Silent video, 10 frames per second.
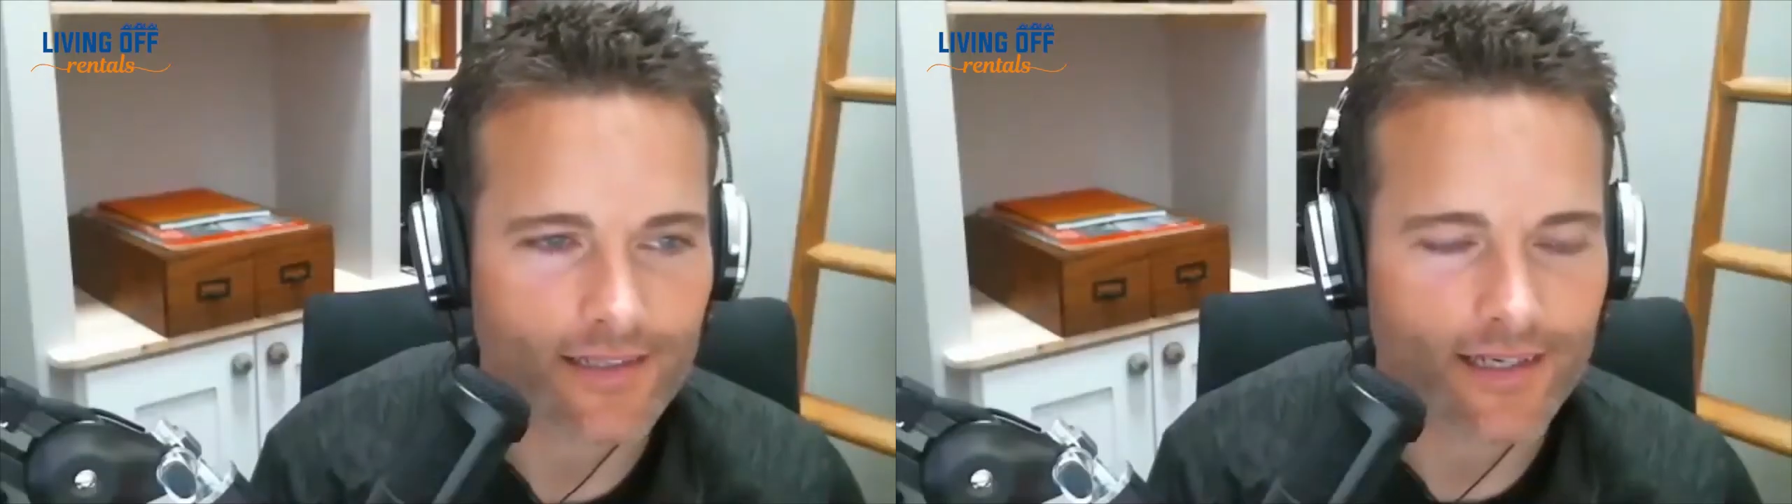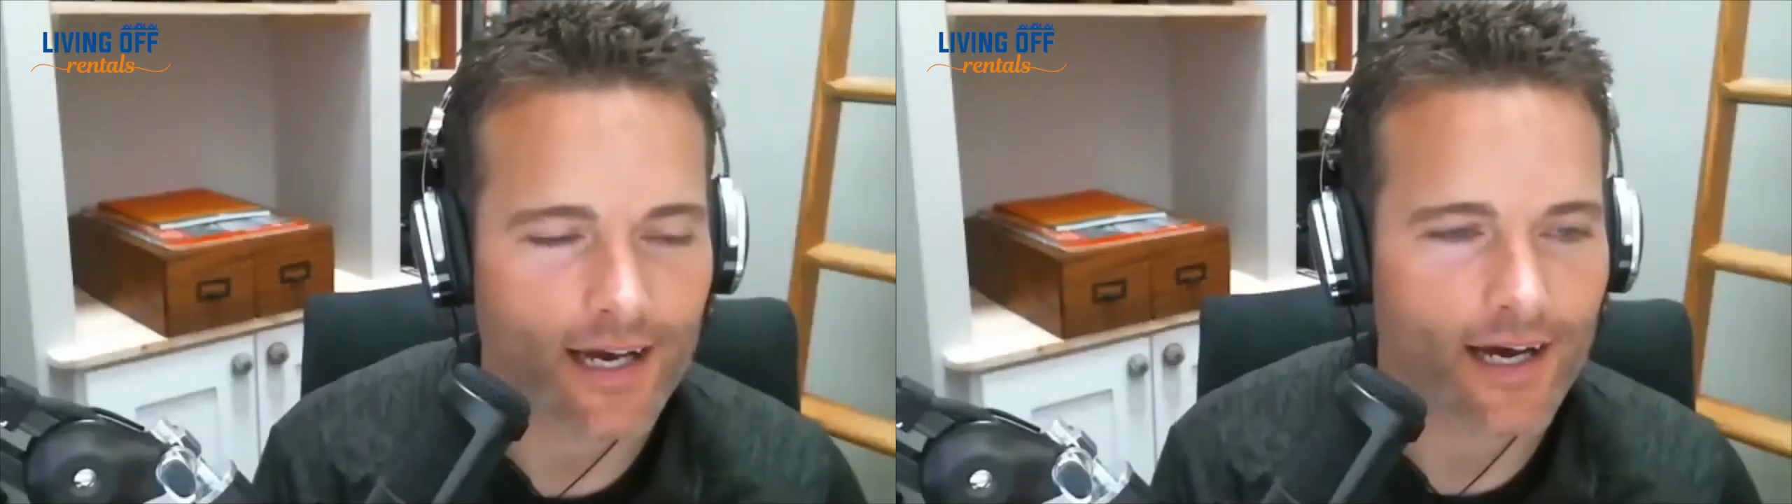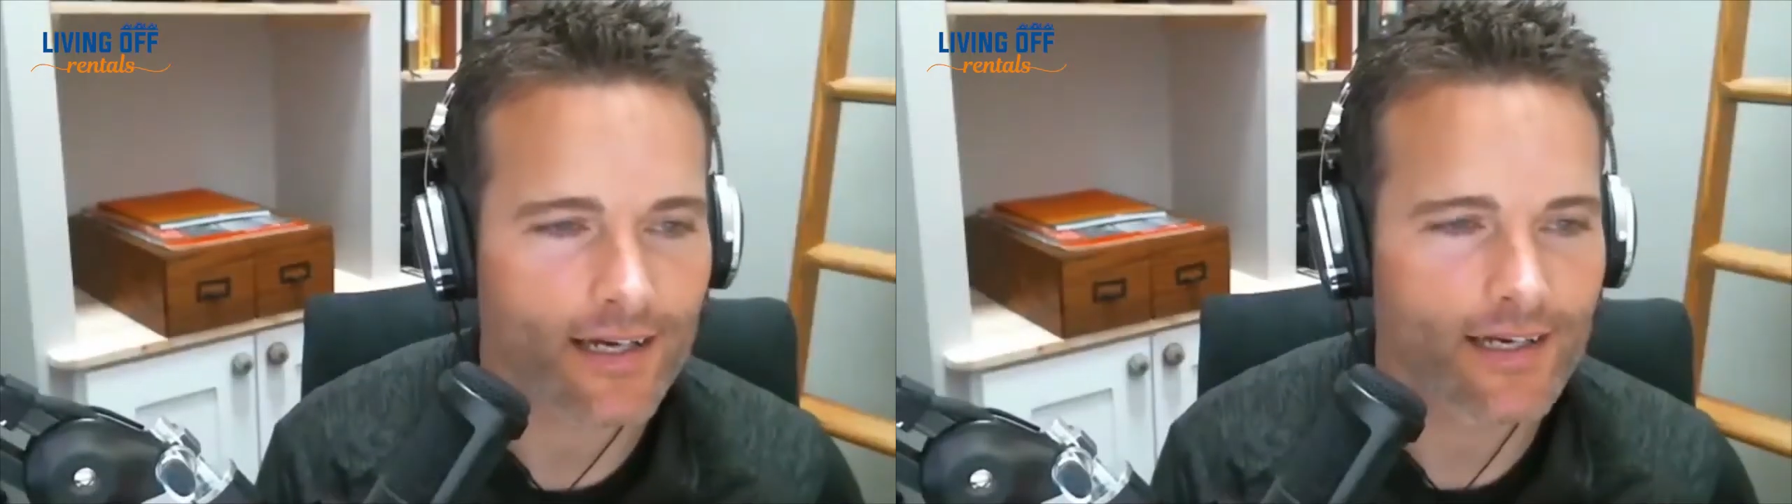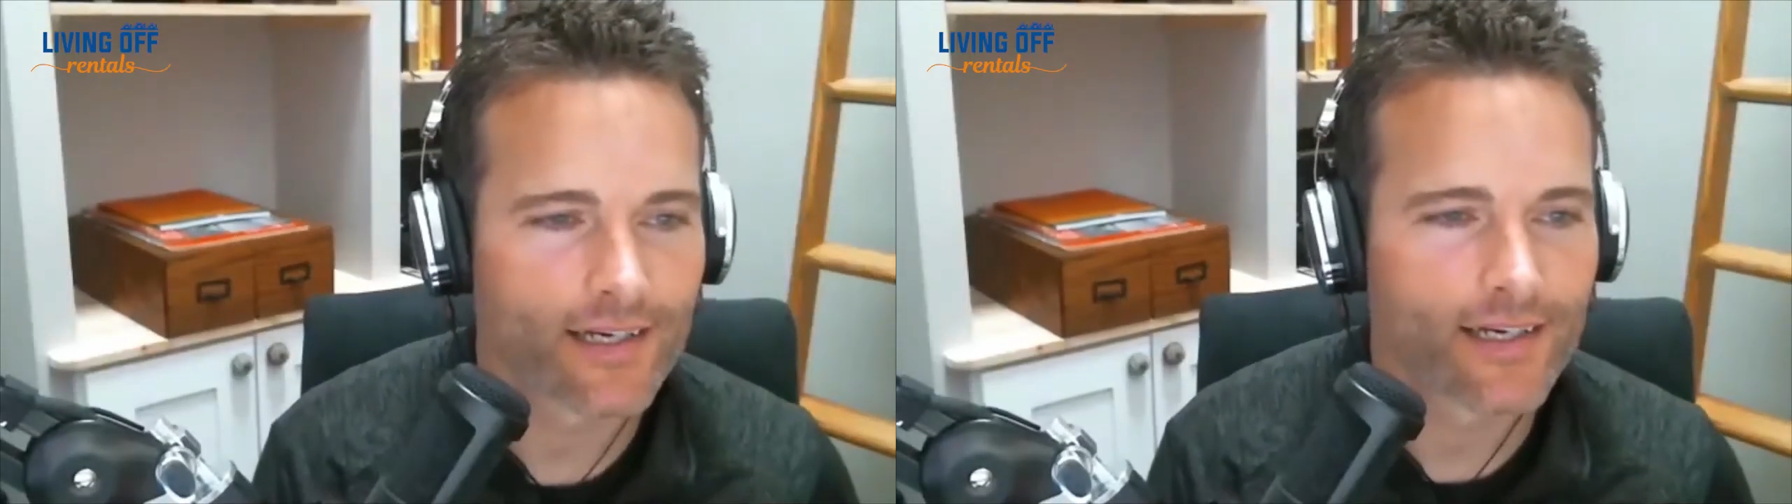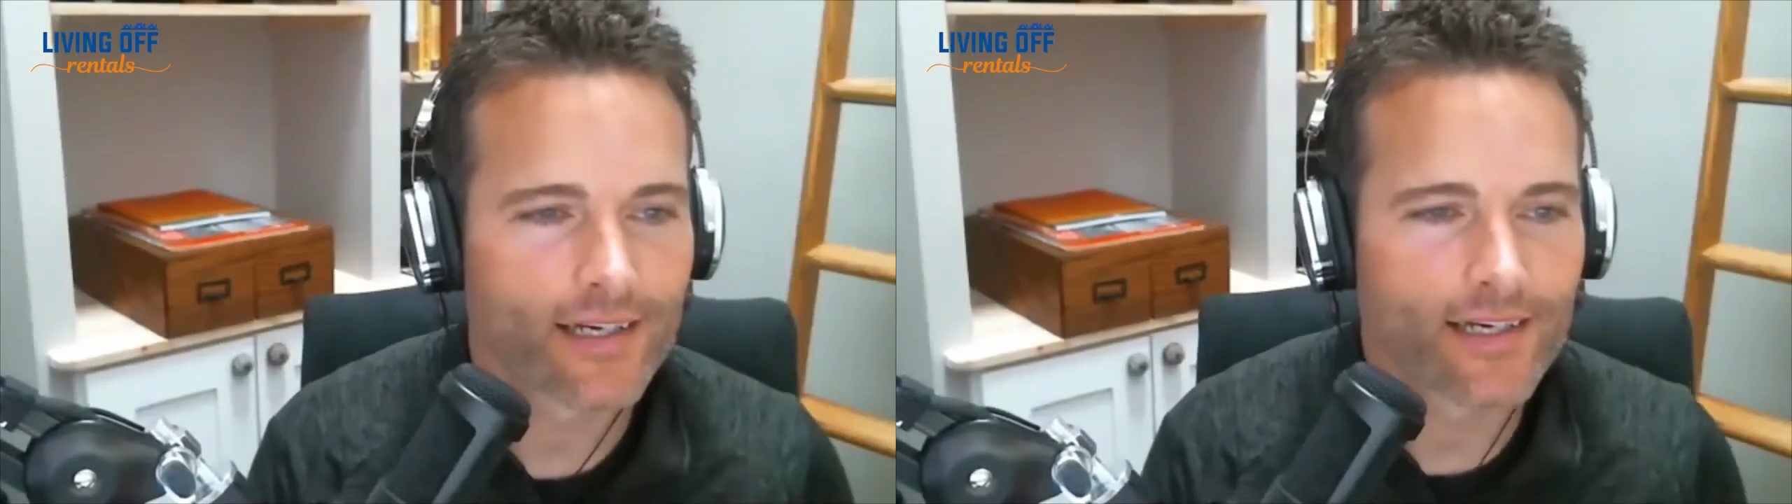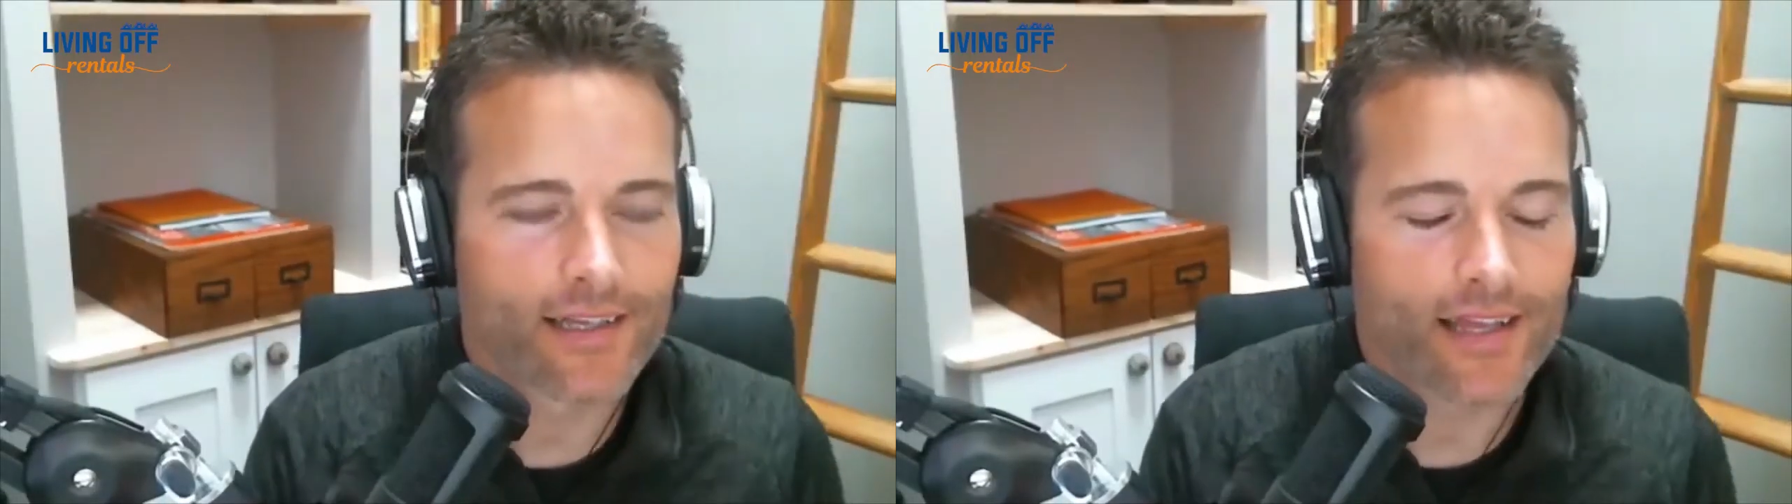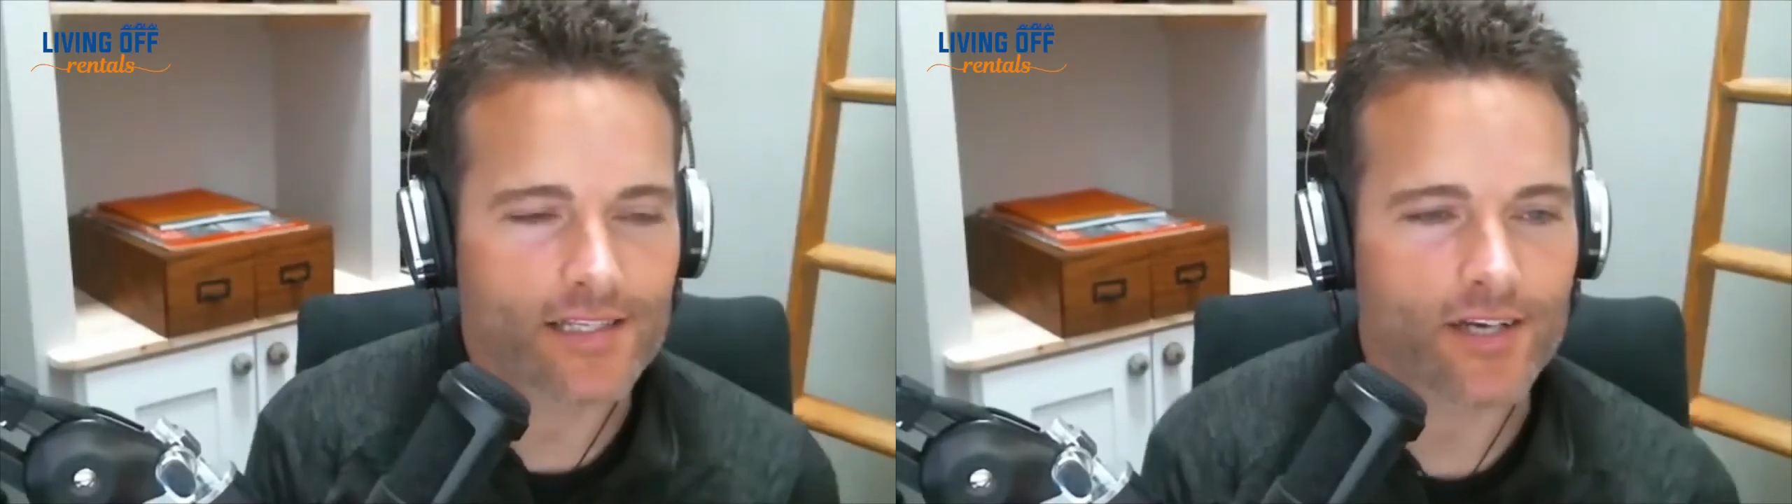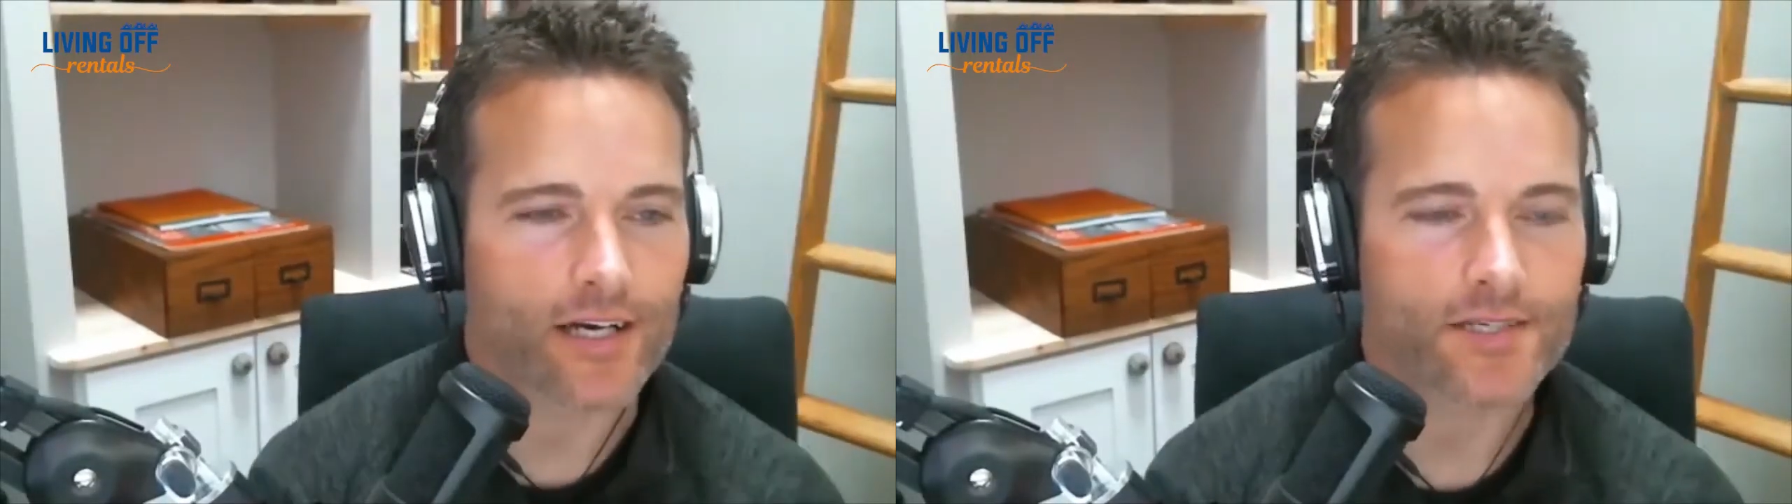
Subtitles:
Got it. Yeah,